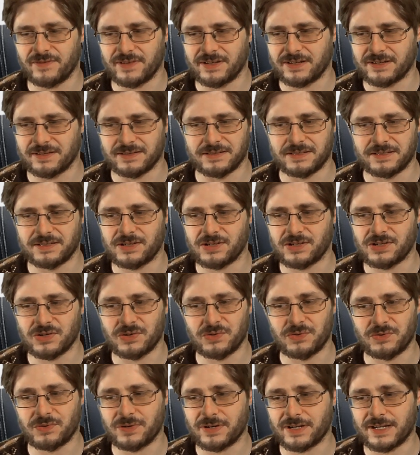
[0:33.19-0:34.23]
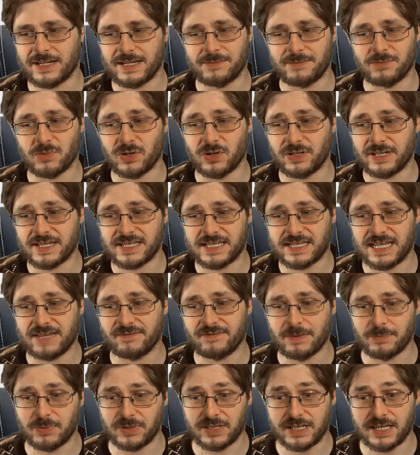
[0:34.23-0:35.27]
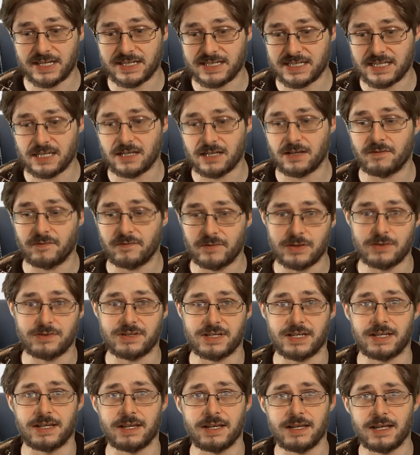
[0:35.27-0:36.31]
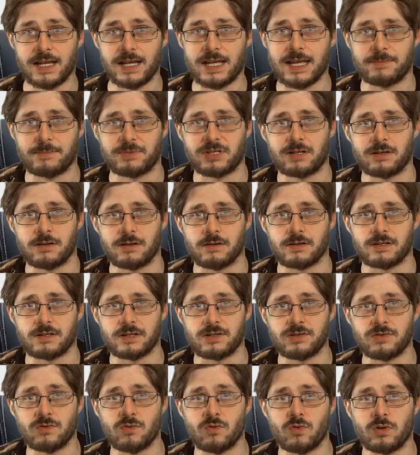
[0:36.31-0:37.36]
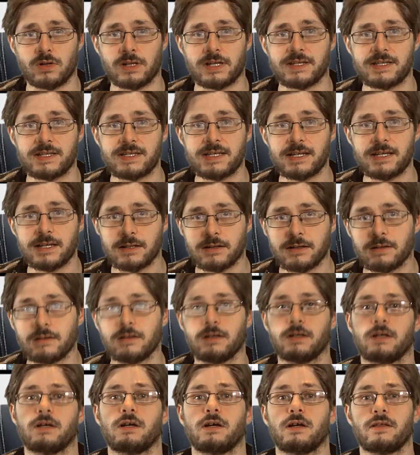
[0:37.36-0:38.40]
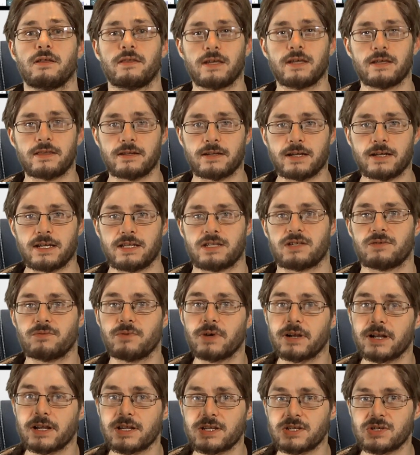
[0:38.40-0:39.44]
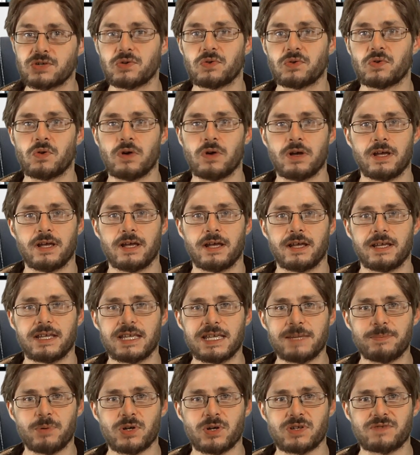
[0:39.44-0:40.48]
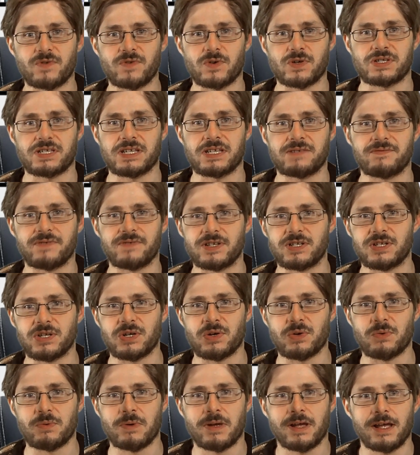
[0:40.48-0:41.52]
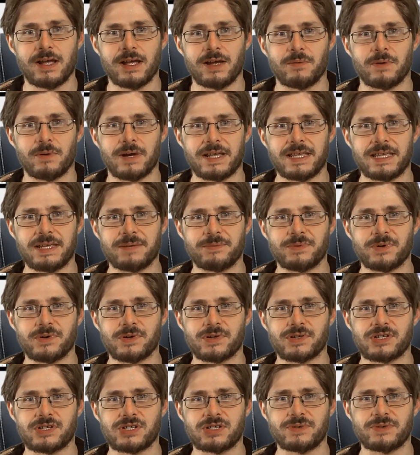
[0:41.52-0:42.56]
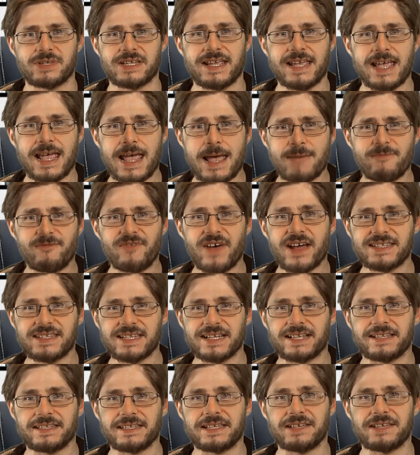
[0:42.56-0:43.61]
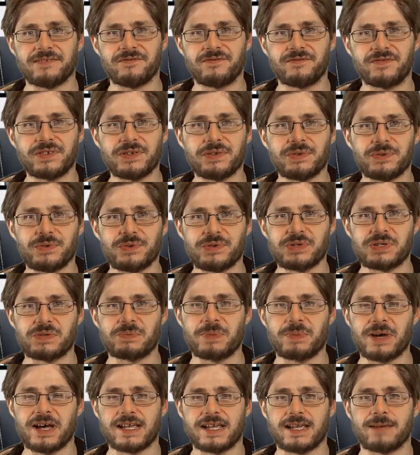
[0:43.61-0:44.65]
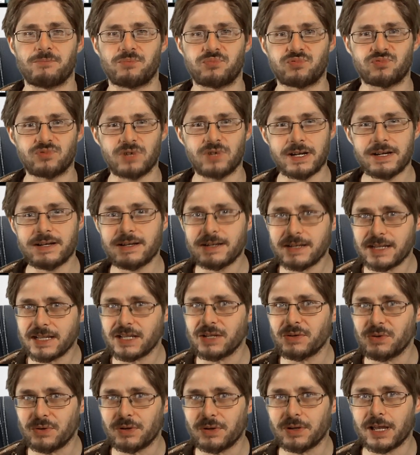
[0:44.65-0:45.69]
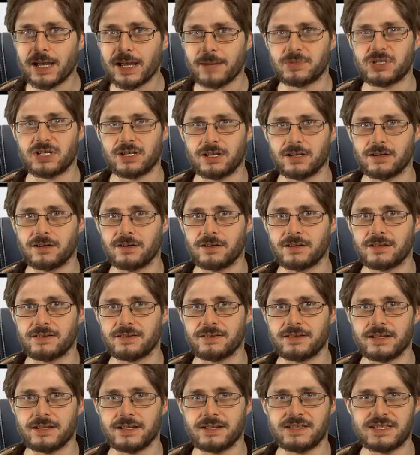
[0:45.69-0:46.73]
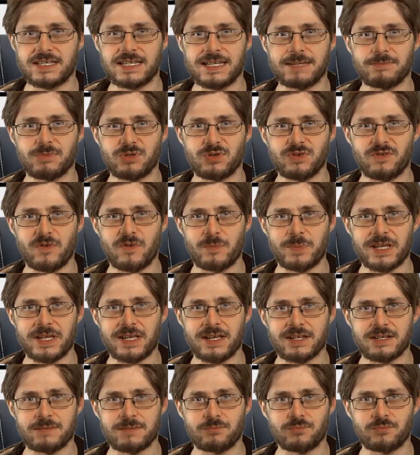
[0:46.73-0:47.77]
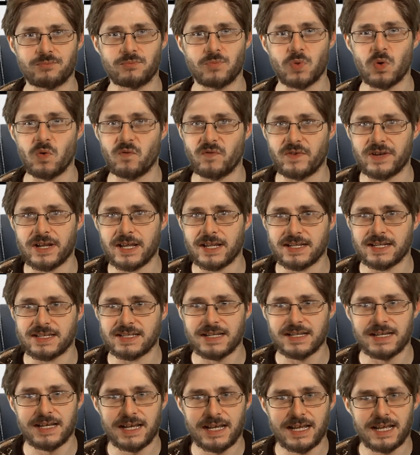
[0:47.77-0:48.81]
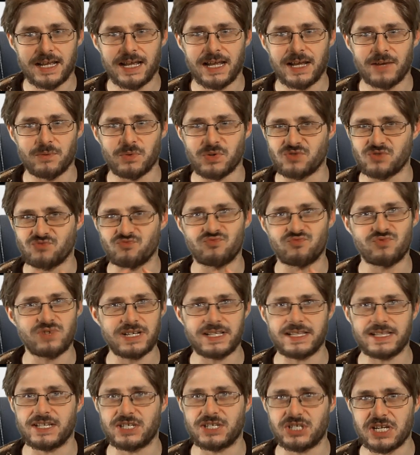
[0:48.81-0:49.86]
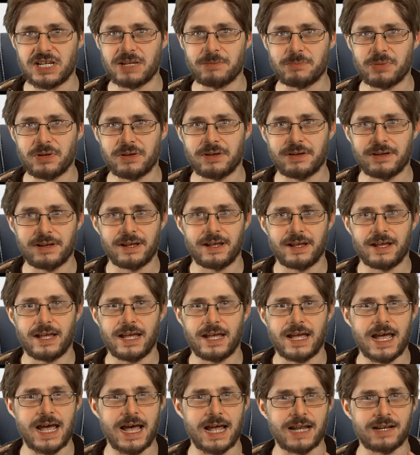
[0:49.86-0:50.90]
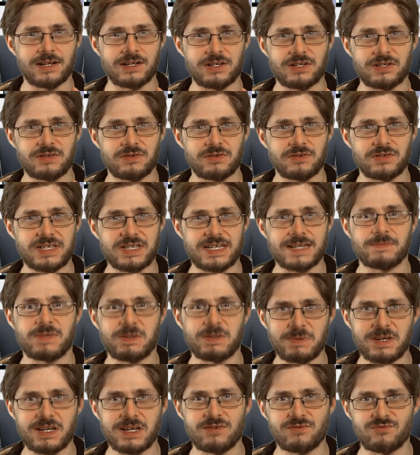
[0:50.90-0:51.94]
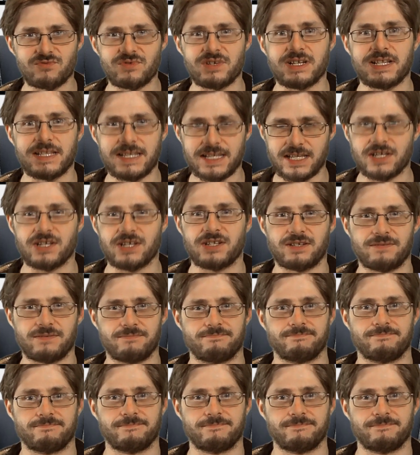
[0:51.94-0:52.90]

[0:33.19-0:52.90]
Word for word: And so I more or less gave up on the idea of using a capture card at all until the other night when I saw EposVox's video where he was, shall we say, emphatically confused by a brand new capture card that seemed to have appeared overnight, was really cheap and seemed to be really good.